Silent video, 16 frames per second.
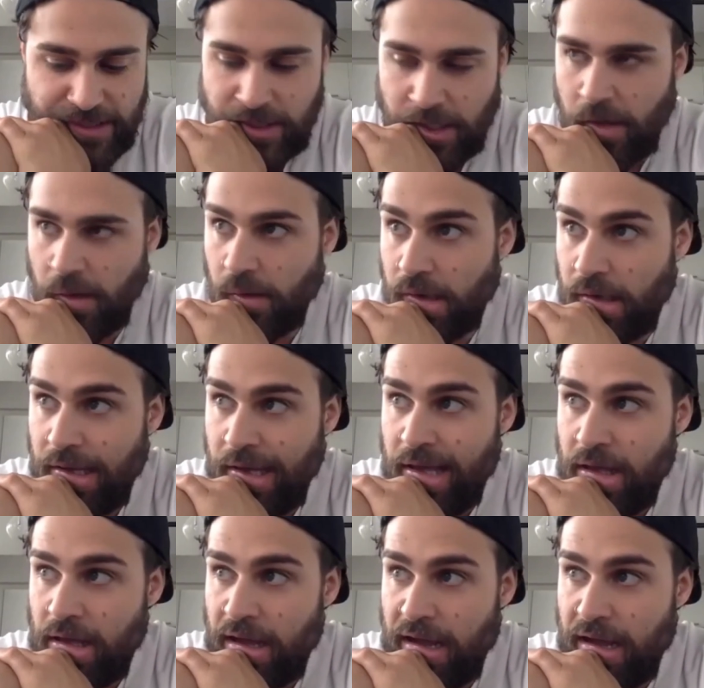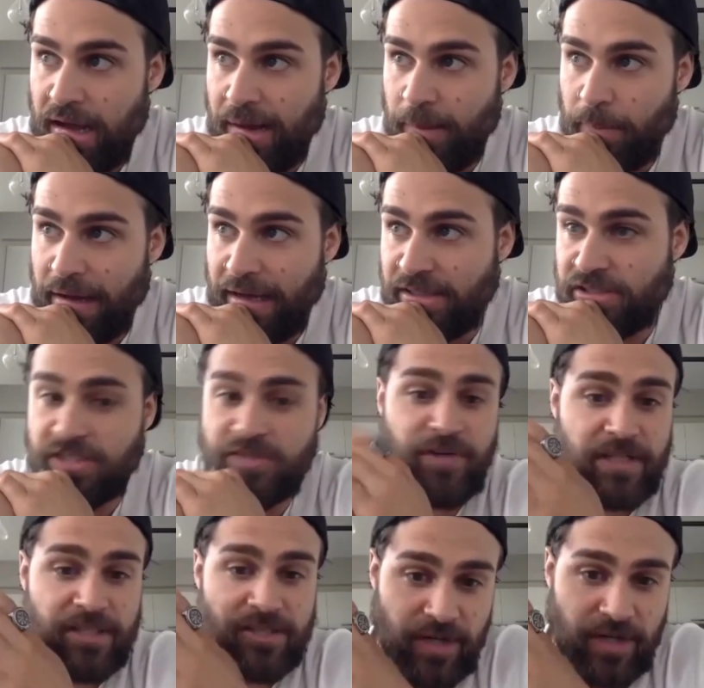So I just
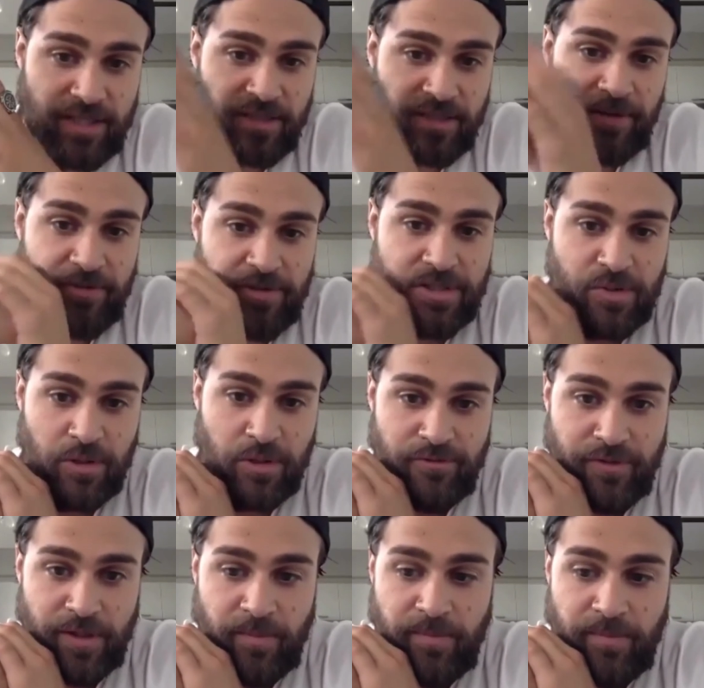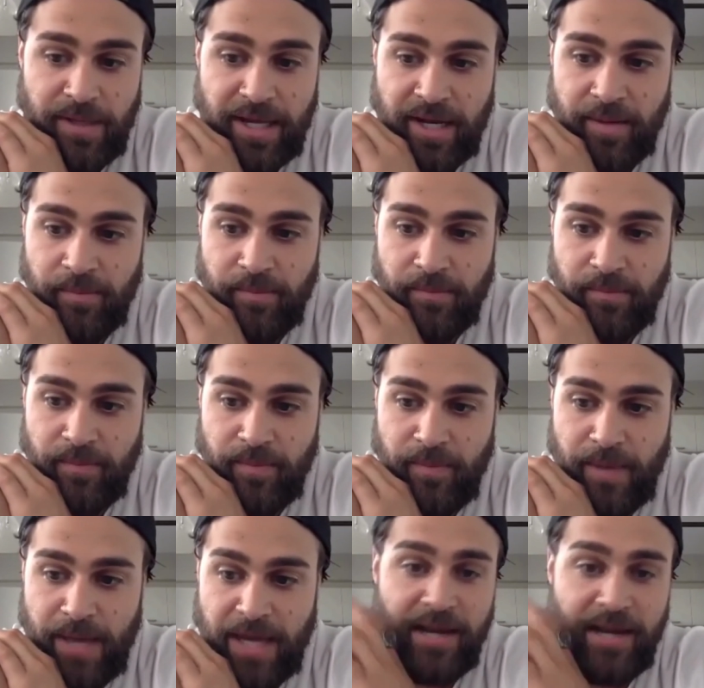finished directing my first short film, and I'm
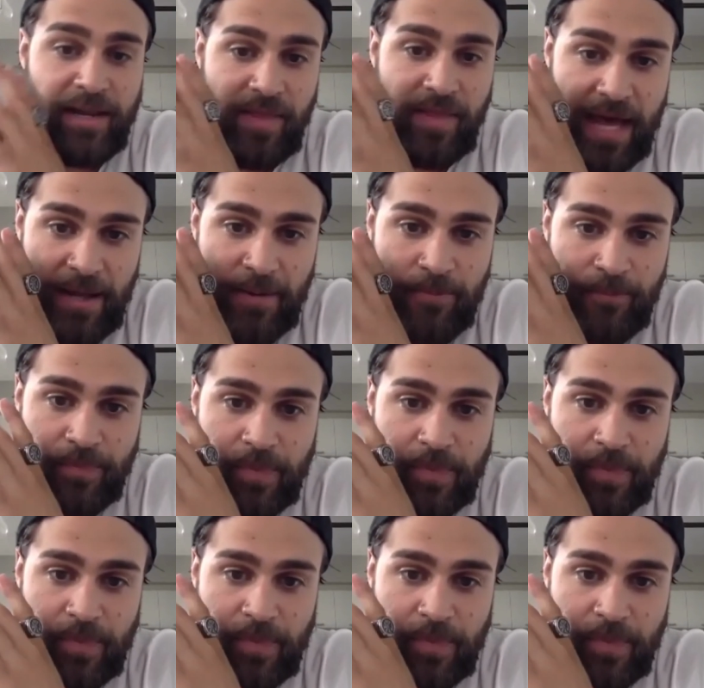editing that.